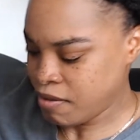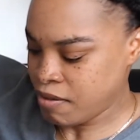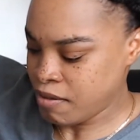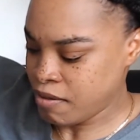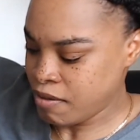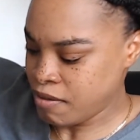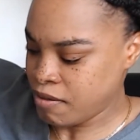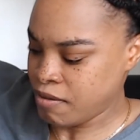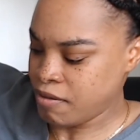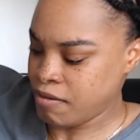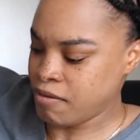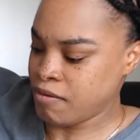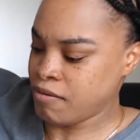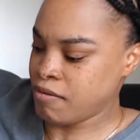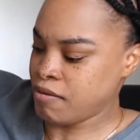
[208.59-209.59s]
All
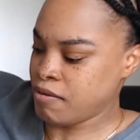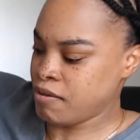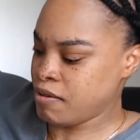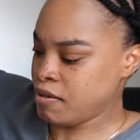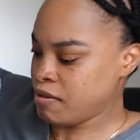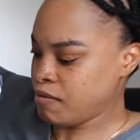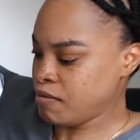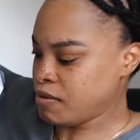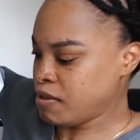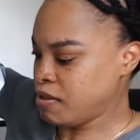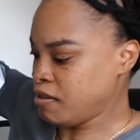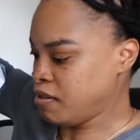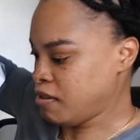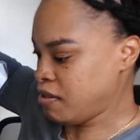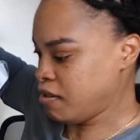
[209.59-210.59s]
right, that was
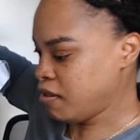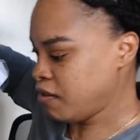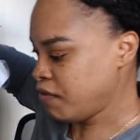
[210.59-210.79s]
easy enough.